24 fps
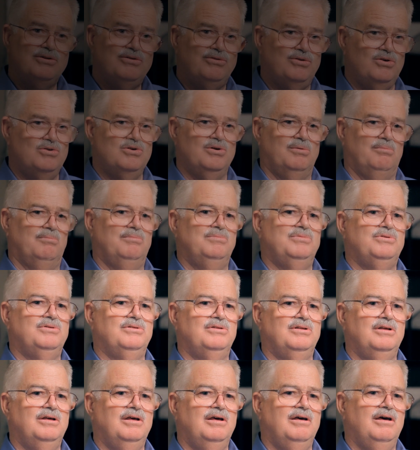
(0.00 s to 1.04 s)

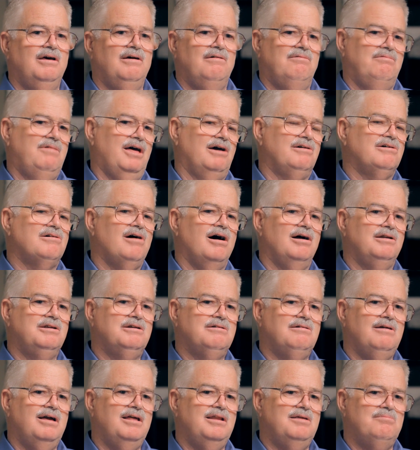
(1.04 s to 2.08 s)
assumes that
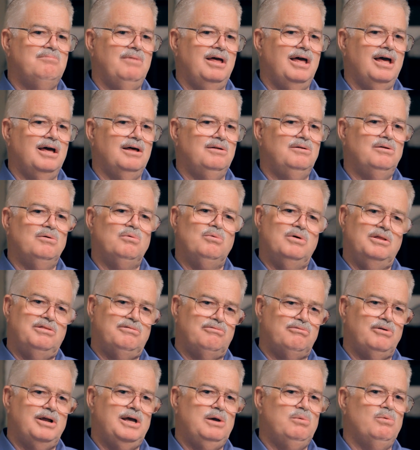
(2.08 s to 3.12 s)
God created man
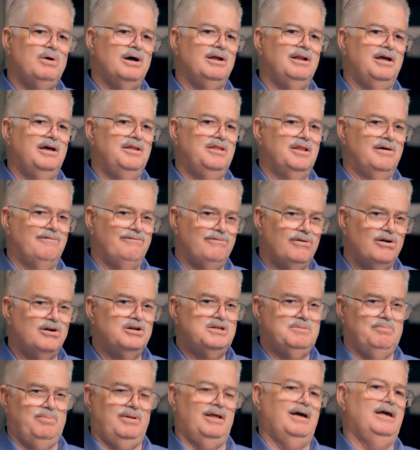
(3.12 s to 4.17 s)
with free will in the
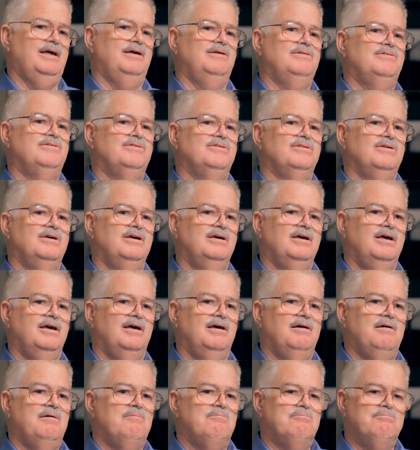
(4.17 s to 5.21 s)
first place.
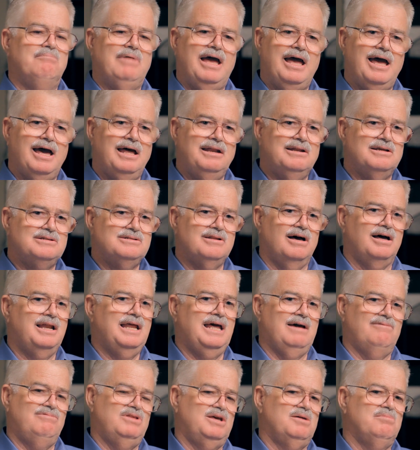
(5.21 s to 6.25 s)
Man does
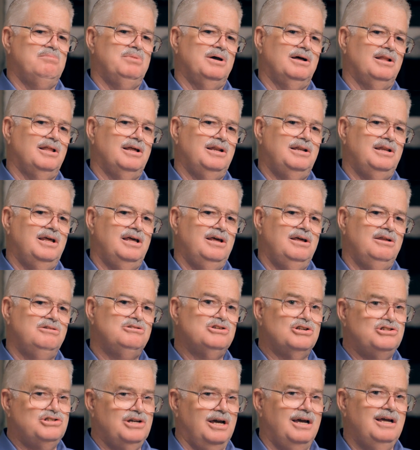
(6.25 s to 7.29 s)
not have the ability
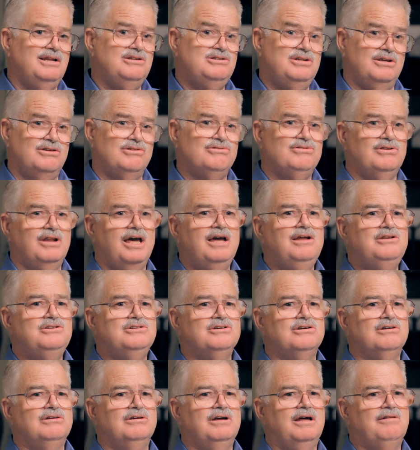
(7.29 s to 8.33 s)
to change his
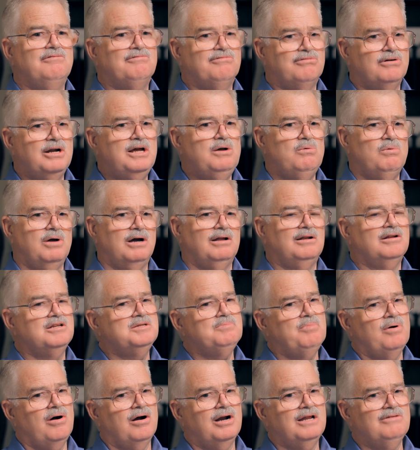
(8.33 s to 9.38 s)
nature, and free will
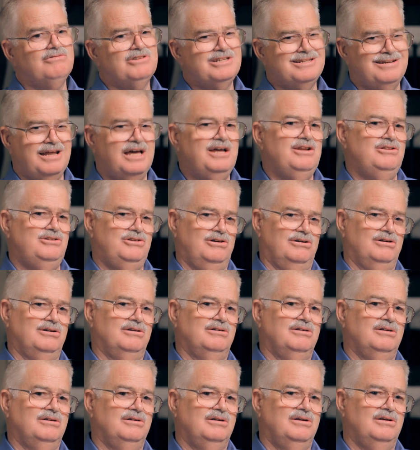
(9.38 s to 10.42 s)
is part of his nature.